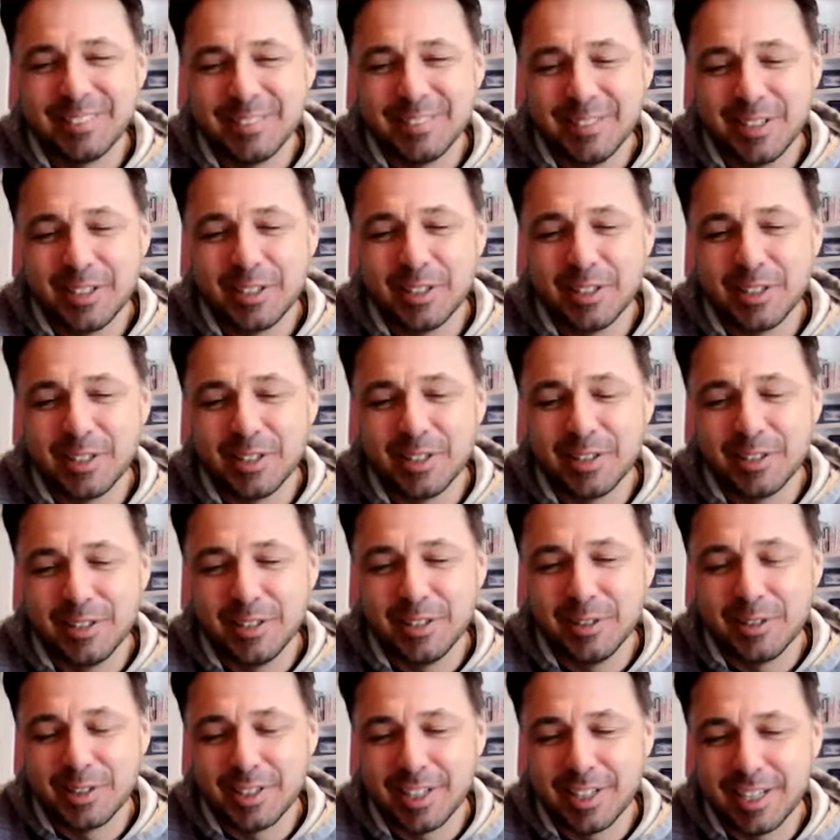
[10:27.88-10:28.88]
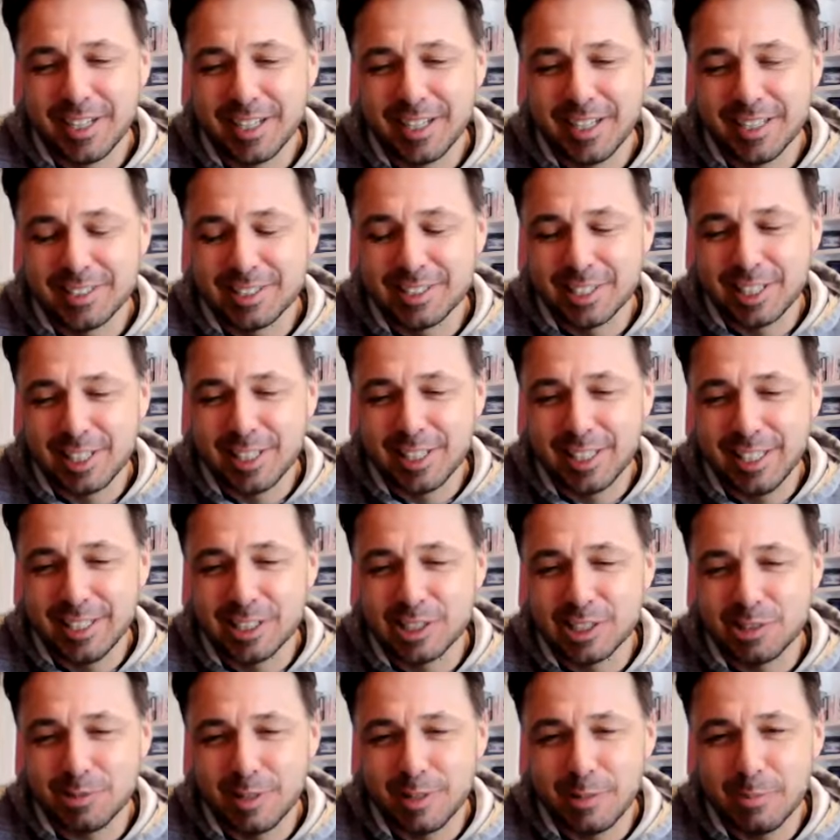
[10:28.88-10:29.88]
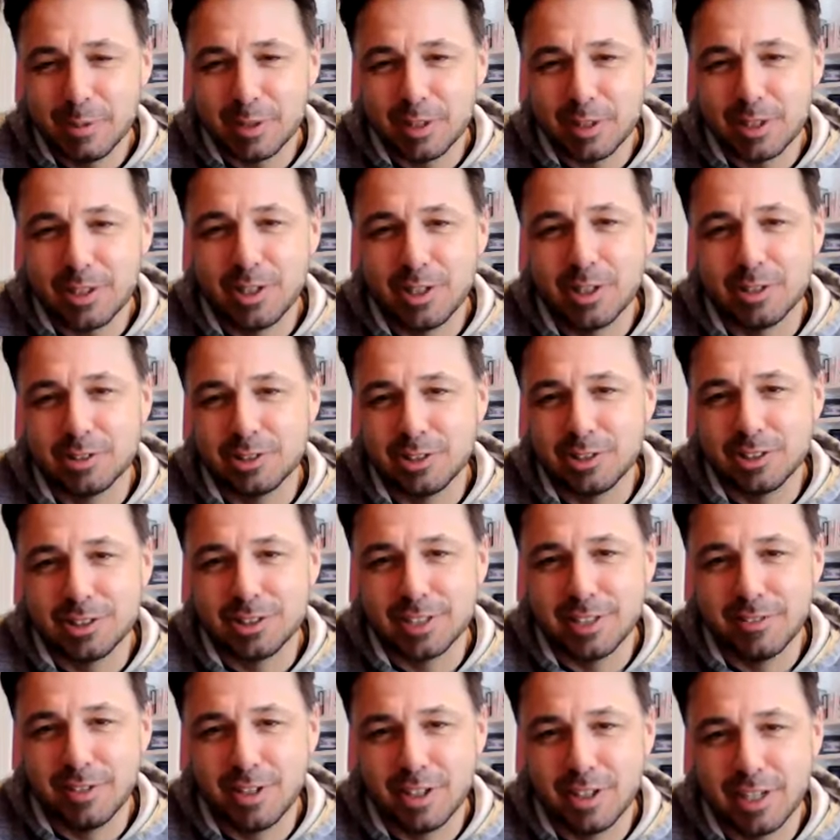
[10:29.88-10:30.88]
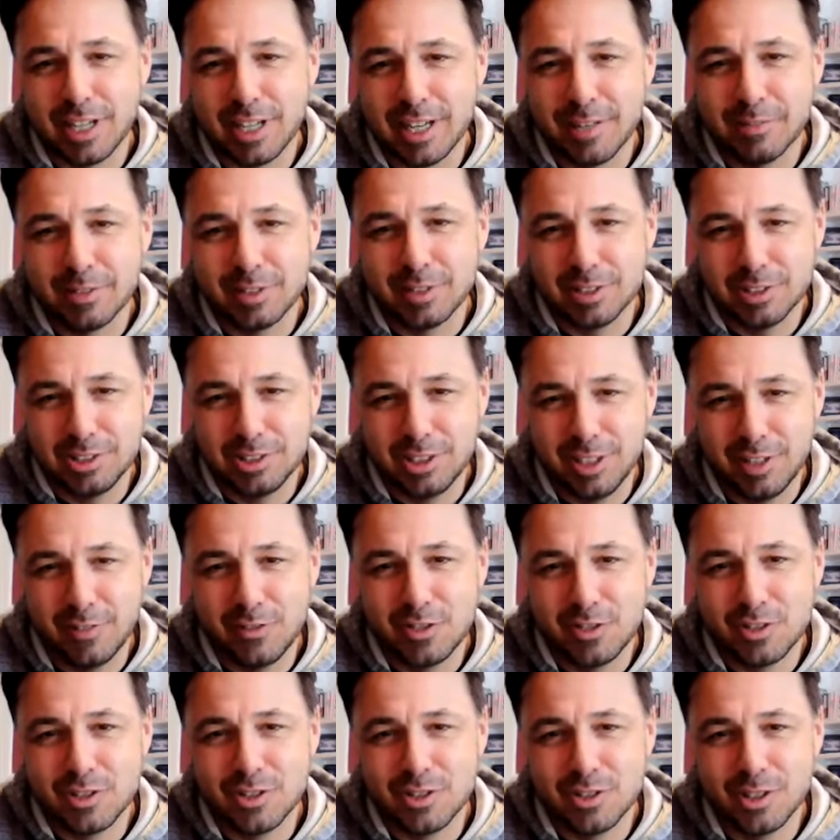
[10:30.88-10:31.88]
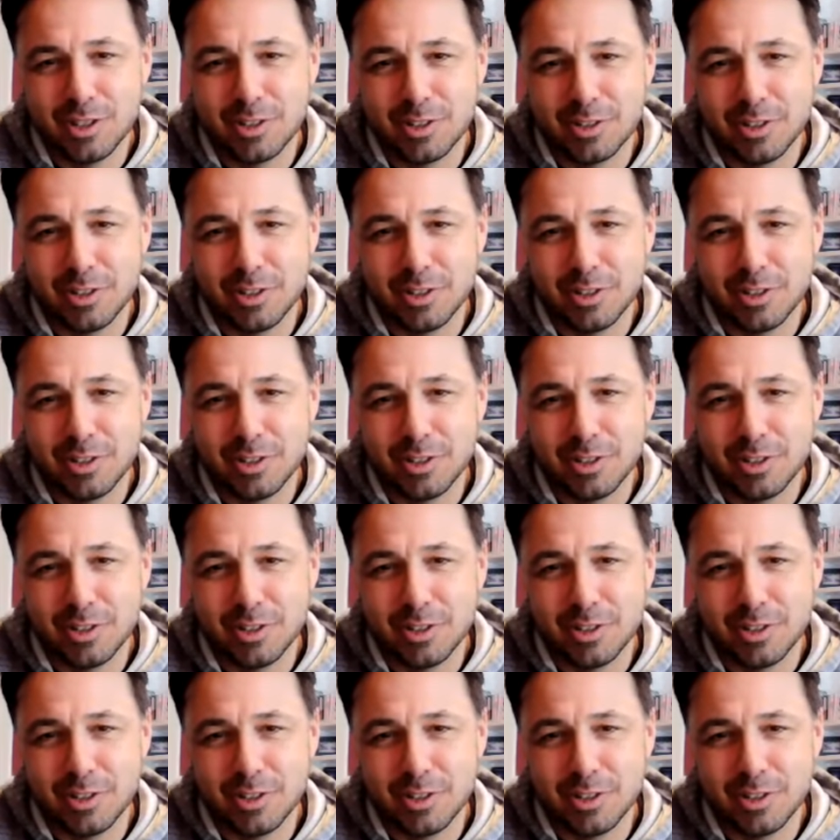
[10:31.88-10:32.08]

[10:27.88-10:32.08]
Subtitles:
Well, you're it's a clean sweep with the coaches. They've all gone with the Chiefs, so